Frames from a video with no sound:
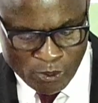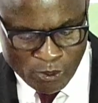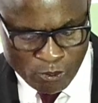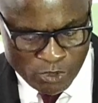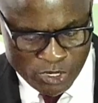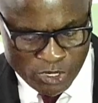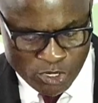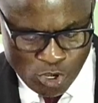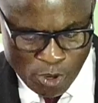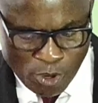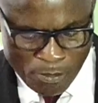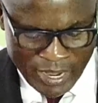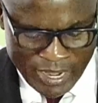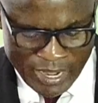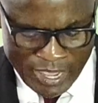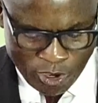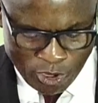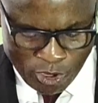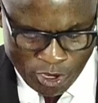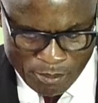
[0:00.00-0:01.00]
with the global
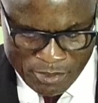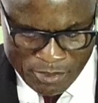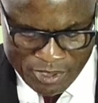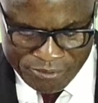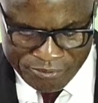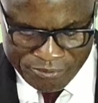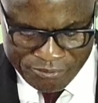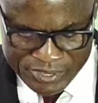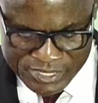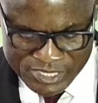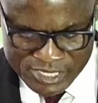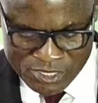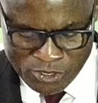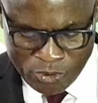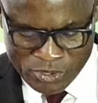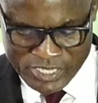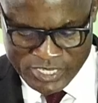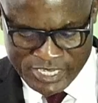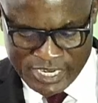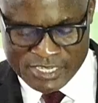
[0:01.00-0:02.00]
economy facing
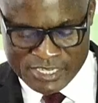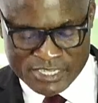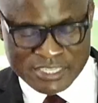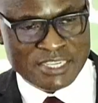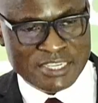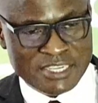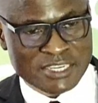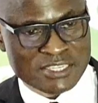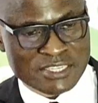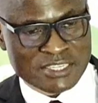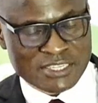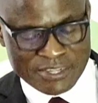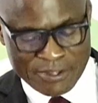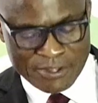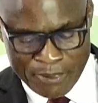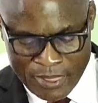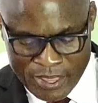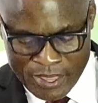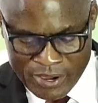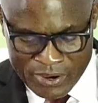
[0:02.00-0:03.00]
uncertainties,
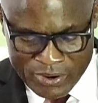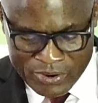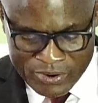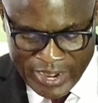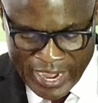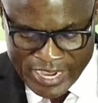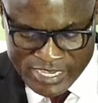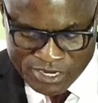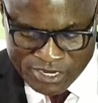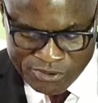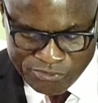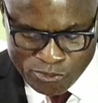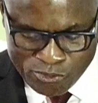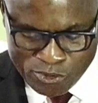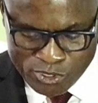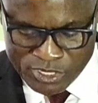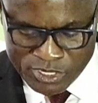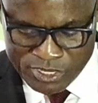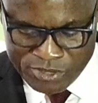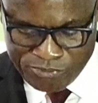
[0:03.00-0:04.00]
rising
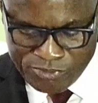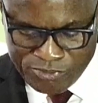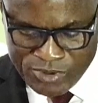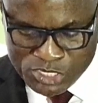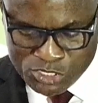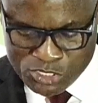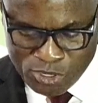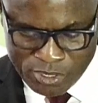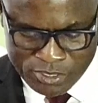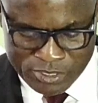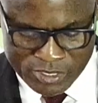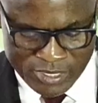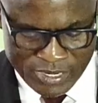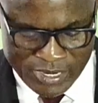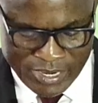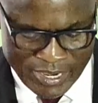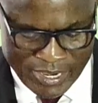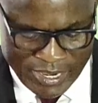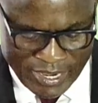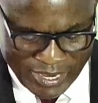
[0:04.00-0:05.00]
food inflation,
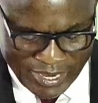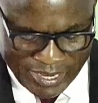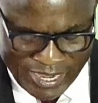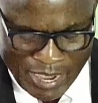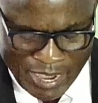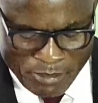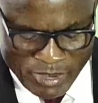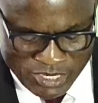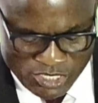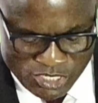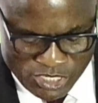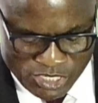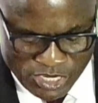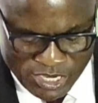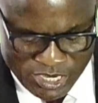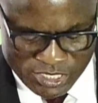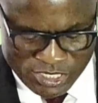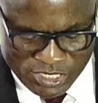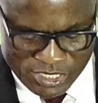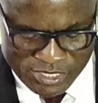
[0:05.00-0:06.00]
climate
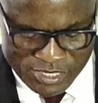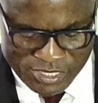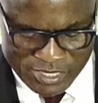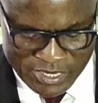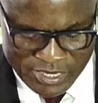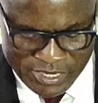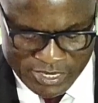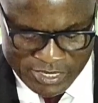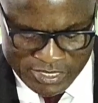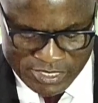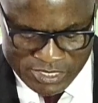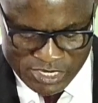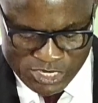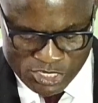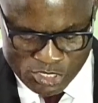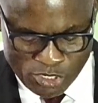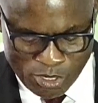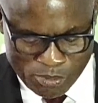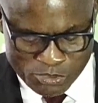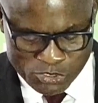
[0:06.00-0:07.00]
change
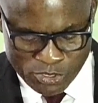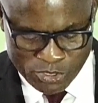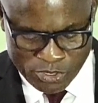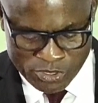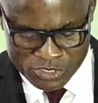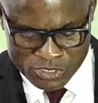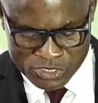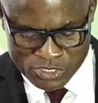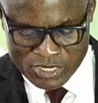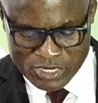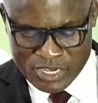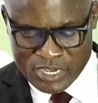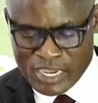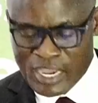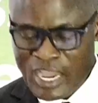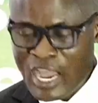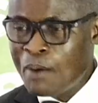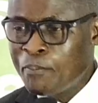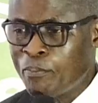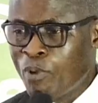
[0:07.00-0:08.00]
disruptions,
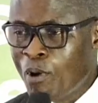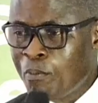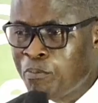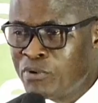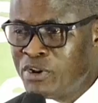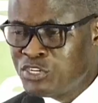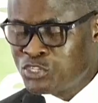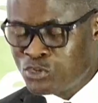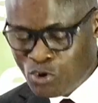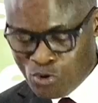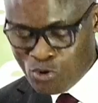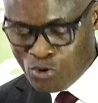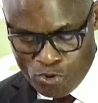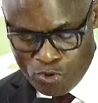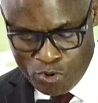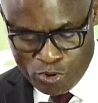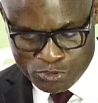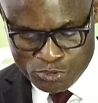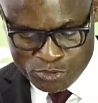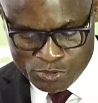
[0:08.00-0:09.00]
and population
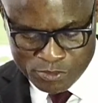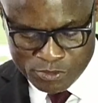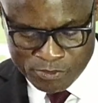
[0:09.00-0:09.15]
growth.